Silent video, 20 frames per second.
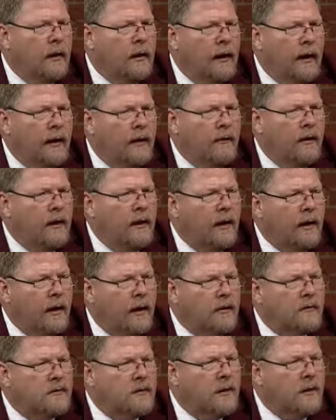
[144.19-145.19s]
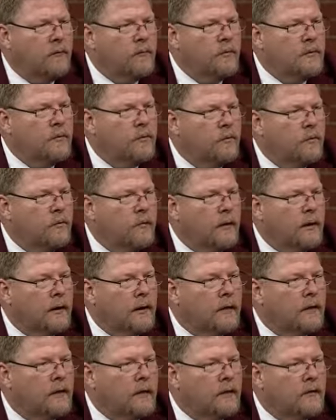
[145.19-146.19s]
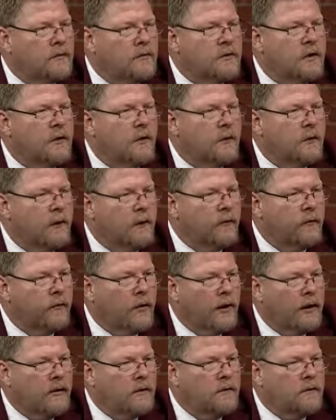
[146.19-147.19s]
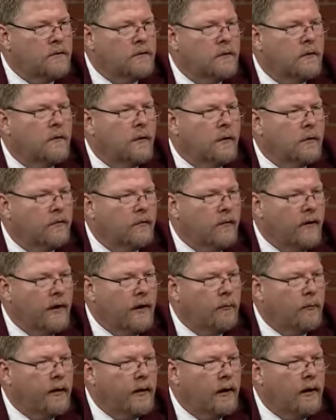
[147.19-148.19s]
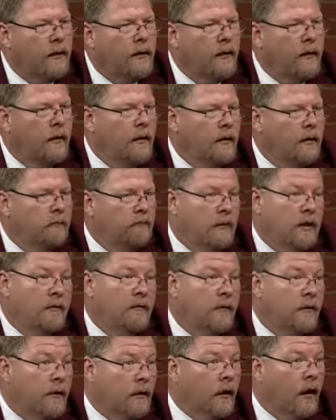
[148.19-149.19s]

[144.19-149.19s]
And then I ask them to consider their friends, their family, even their